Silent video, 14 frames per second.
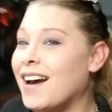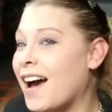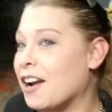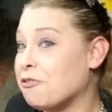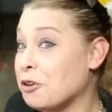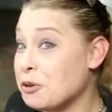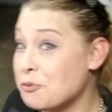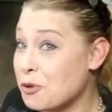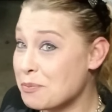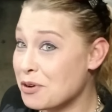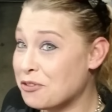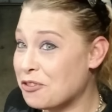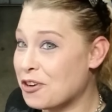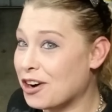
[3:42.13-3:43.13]
I've ridden one
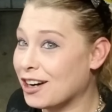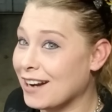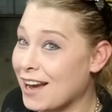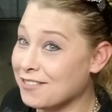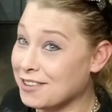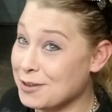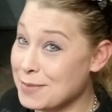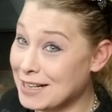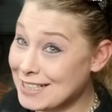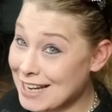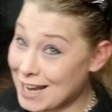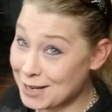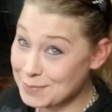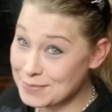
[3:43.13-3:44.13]
before, not very many
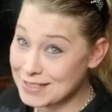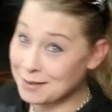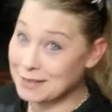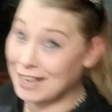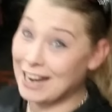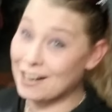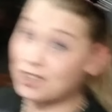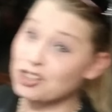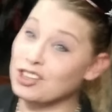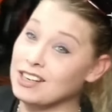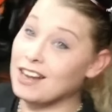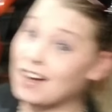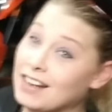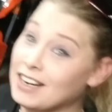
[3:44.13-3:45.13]
times. I mean,
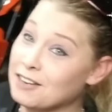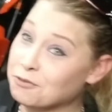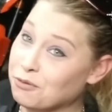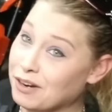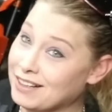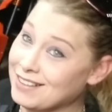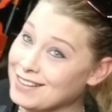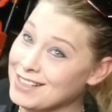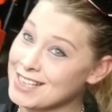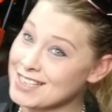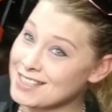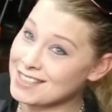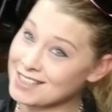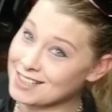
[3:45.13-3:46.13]
actually, I have ridden
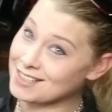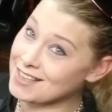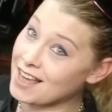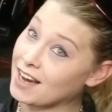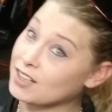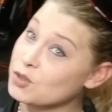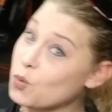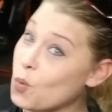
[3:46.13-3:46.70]
this exact